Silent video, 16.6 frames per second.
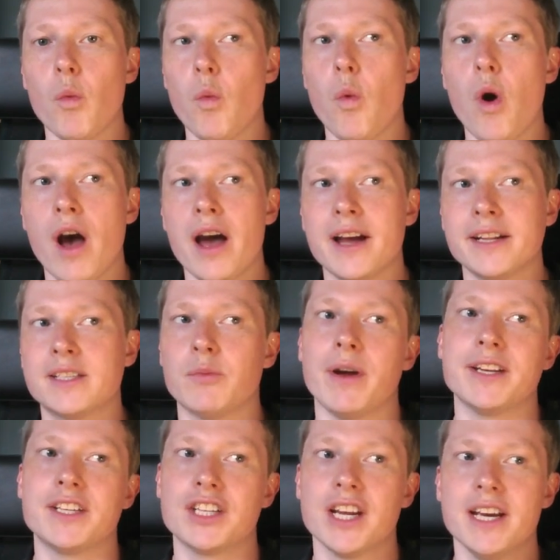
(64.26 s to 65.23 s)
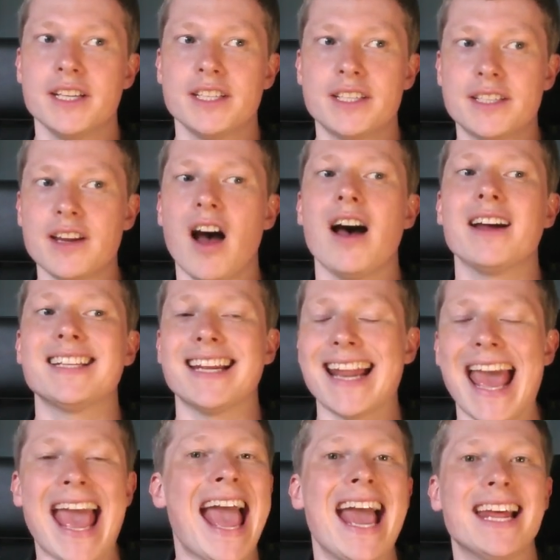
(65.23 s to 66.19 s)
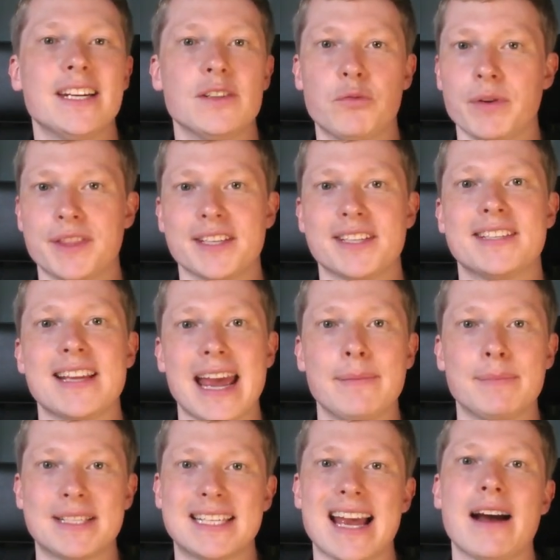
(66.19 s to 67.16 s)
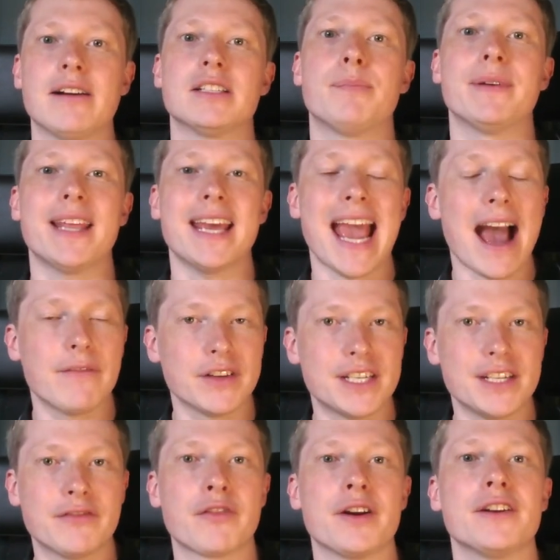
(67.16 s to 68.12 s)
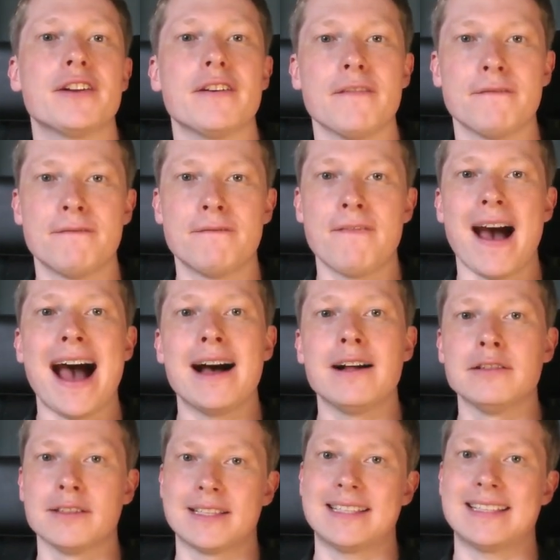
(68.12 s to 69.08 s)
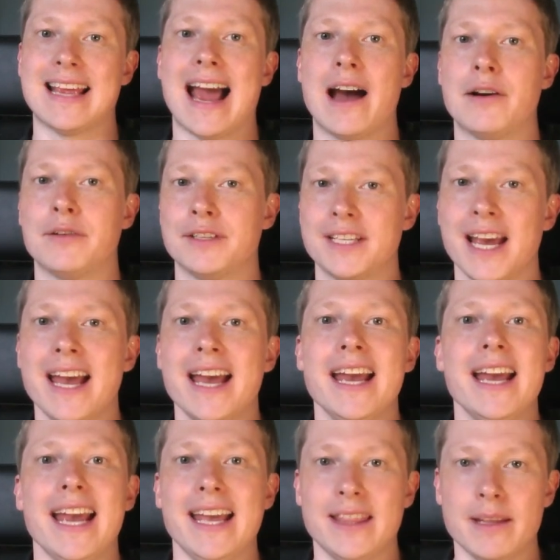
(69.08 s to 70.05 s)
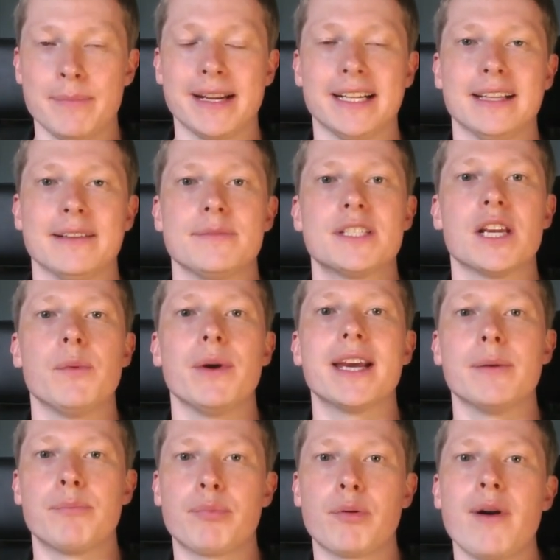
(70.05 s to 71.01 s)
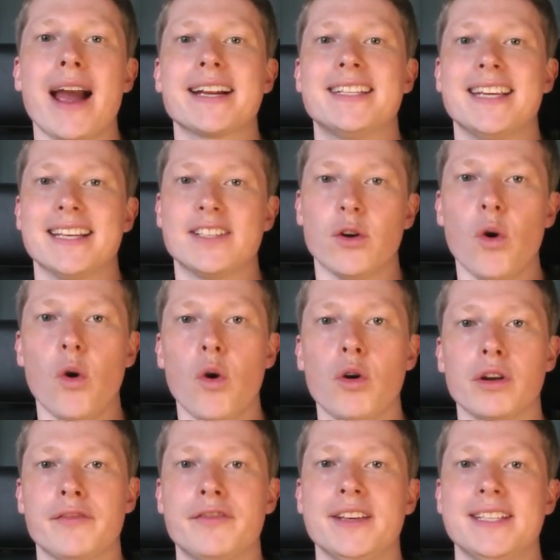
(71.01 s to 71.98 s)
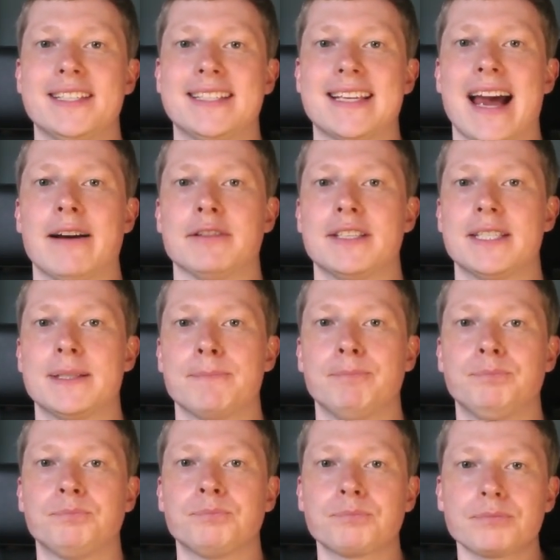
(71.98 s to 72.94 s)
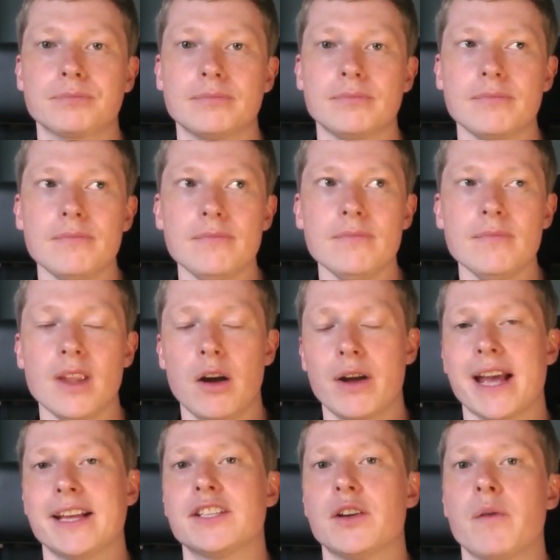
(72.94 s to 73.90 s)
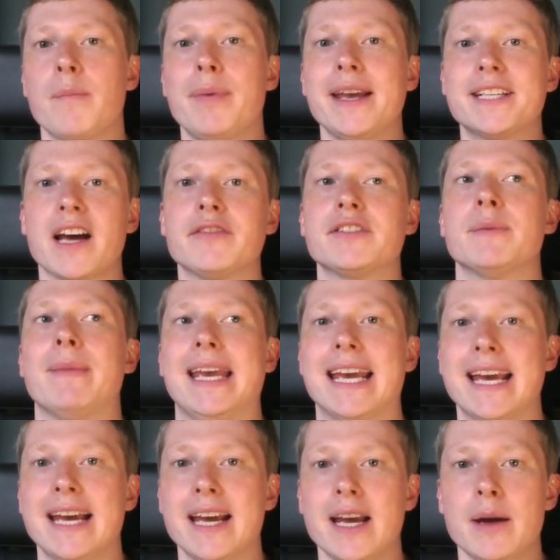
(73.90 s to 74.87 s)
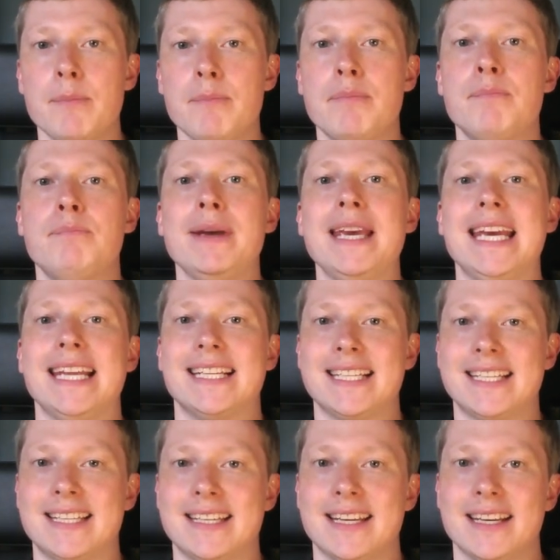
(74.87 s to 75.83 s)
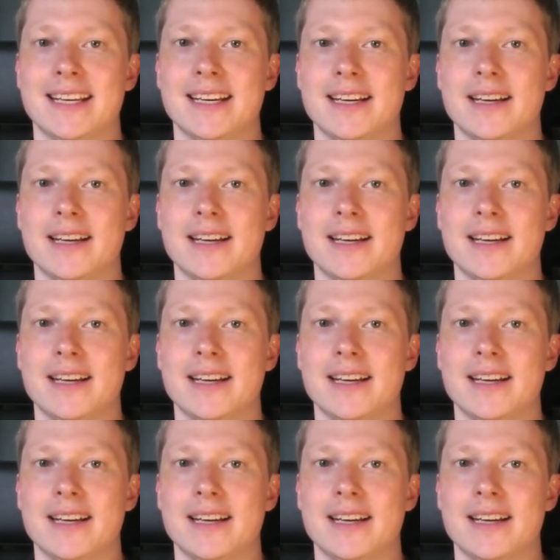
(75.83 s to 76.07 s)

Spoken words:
words which start and end with the same sounds, but they have a different vowel sound in the middle, so we can practice all of these sounds. Okay, so repeat after me. Beat,